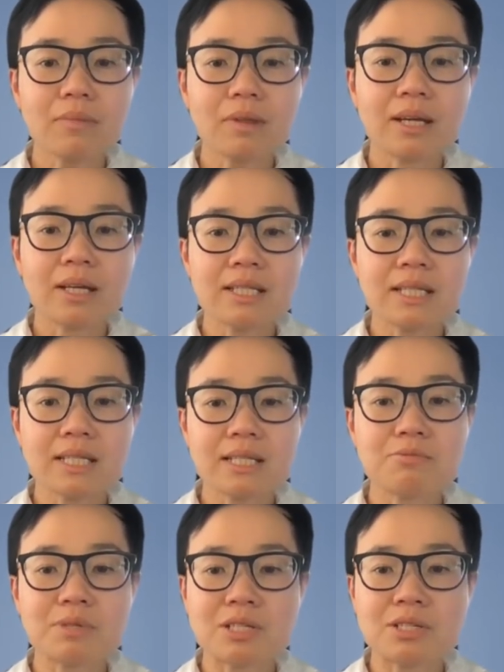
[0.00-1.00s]

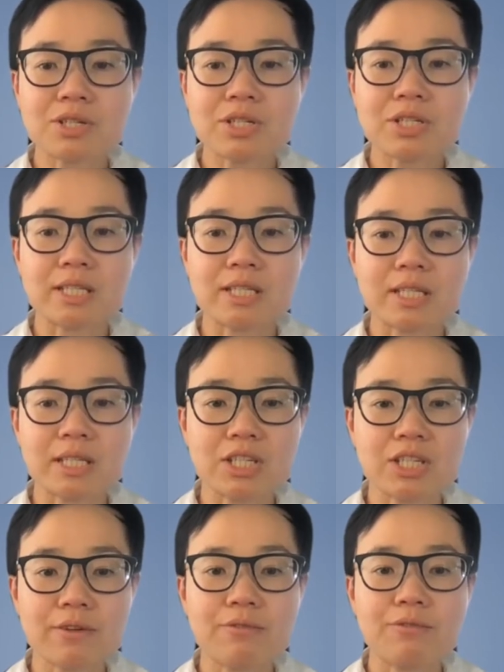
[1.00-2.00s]
Anita's research and
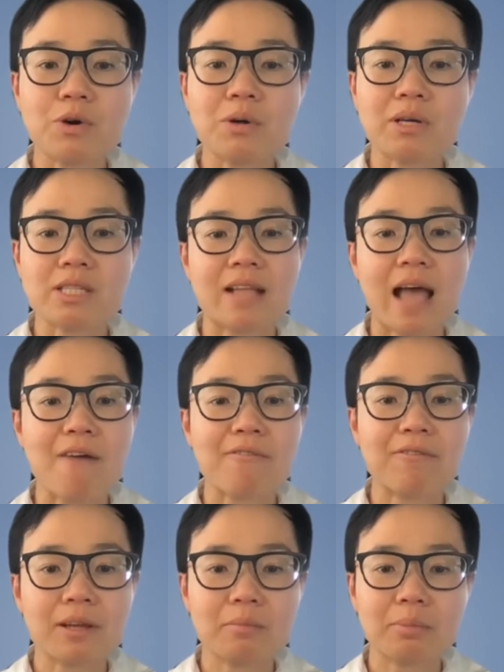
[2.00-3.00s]
teaching focus on
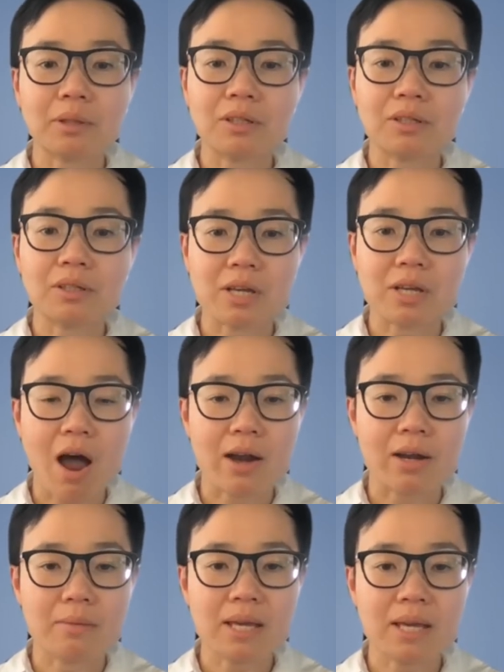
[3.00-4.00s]
African political
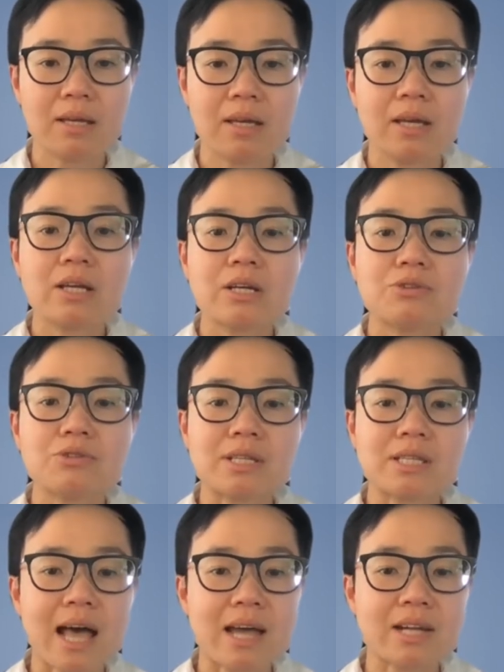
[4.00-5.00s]
economy,
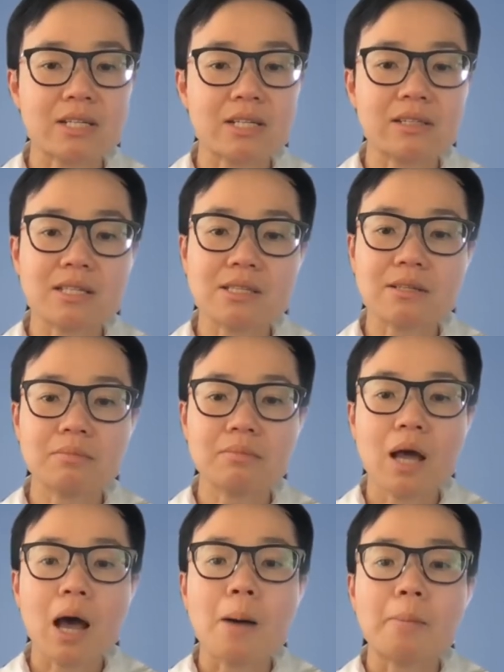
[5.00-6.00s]
transnationalism,
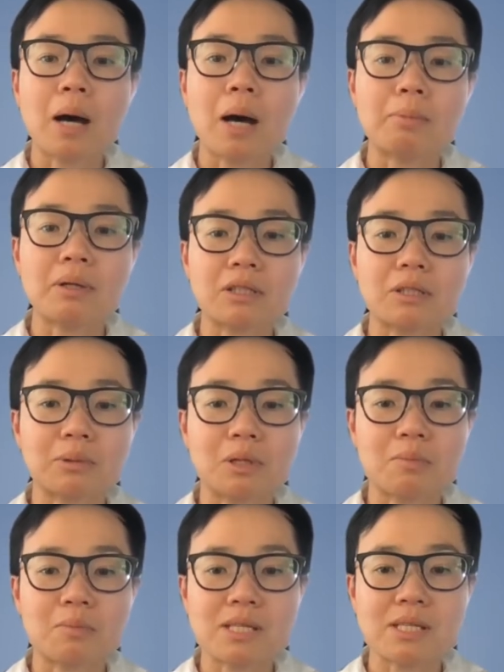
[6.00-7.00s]
public
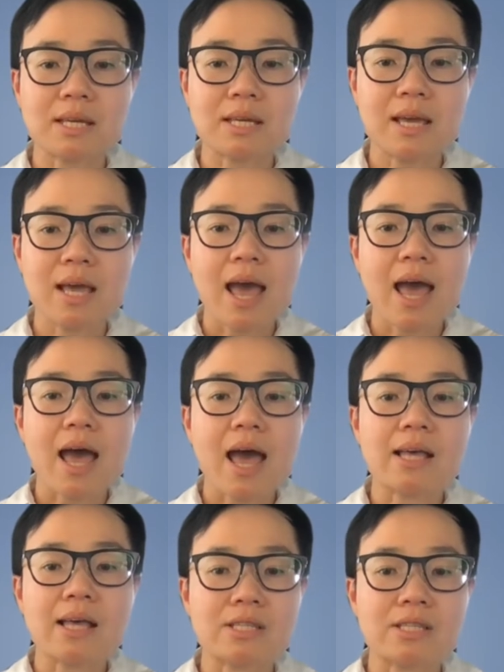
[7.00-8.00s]
diplomacy,
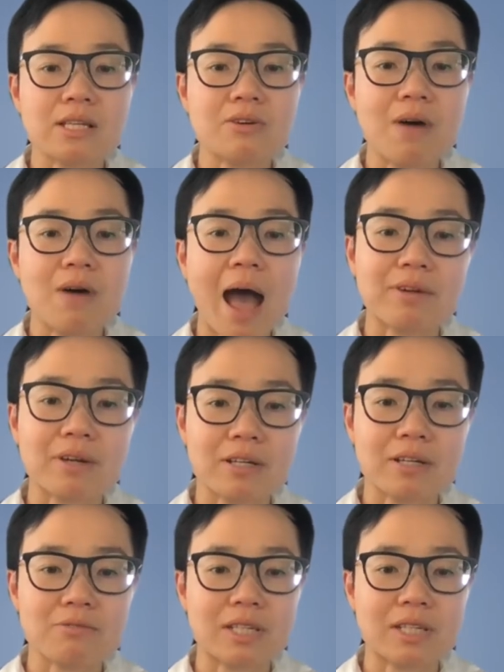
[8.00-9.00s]
and
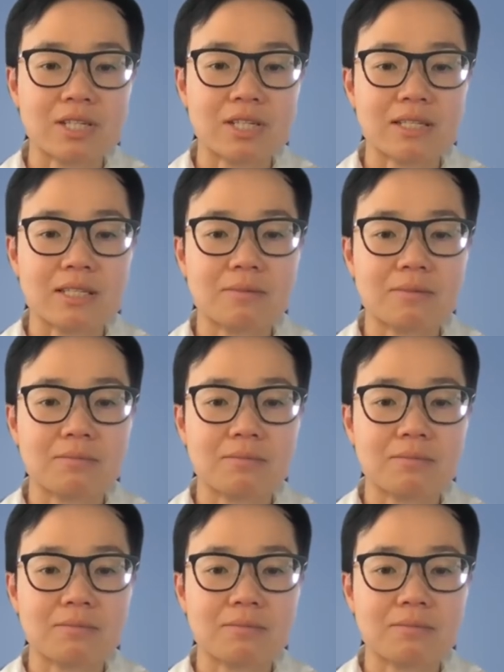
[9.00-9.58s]
Sino-African relations.